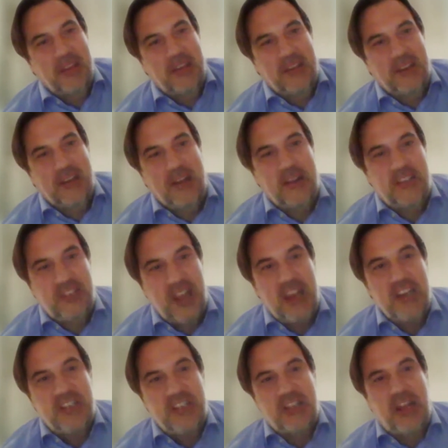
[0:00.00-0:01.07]
That
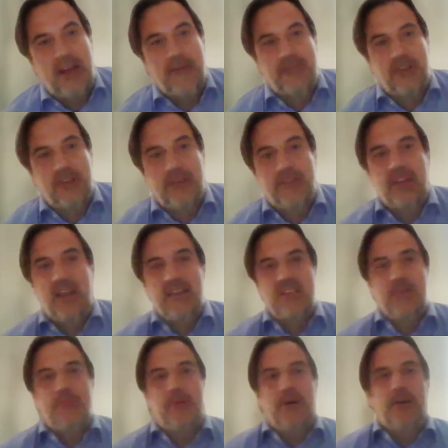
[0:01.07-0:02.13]
changed after
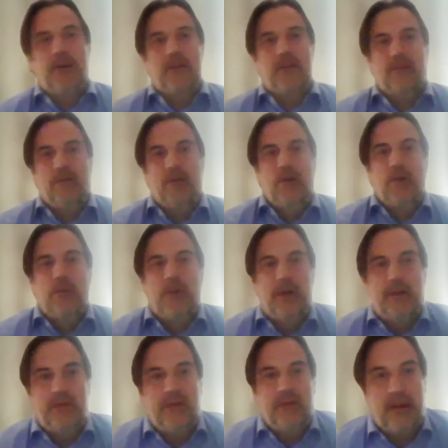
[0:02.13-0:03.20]
Gezi Park,
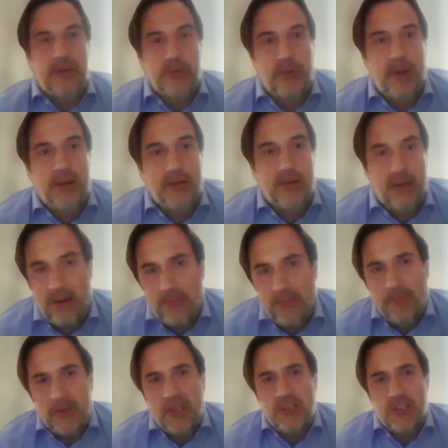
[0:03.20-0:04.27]
when Erdoğan,
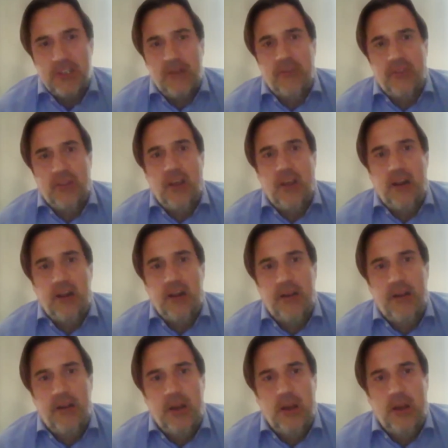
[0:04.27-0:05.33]
and potentially even
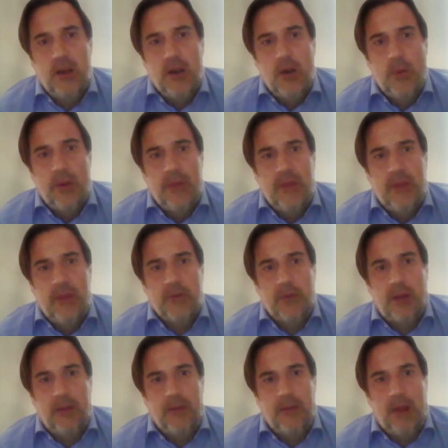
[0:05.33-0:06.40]
earlier, when
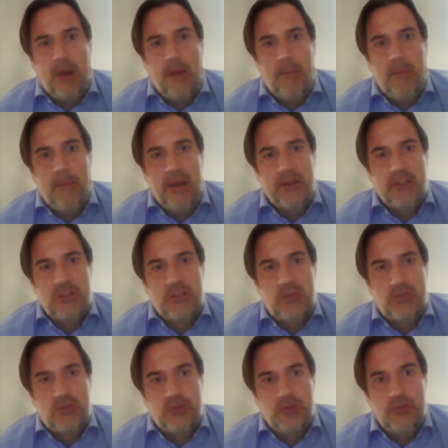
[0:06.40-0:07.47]
Erdoğan
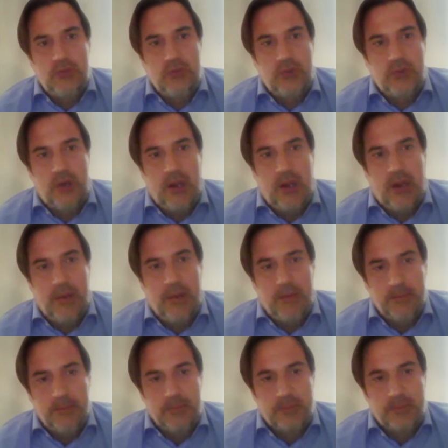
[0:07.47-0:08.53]
managed
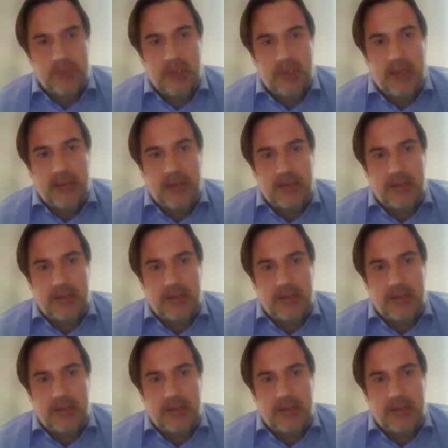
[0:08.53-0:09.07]
to get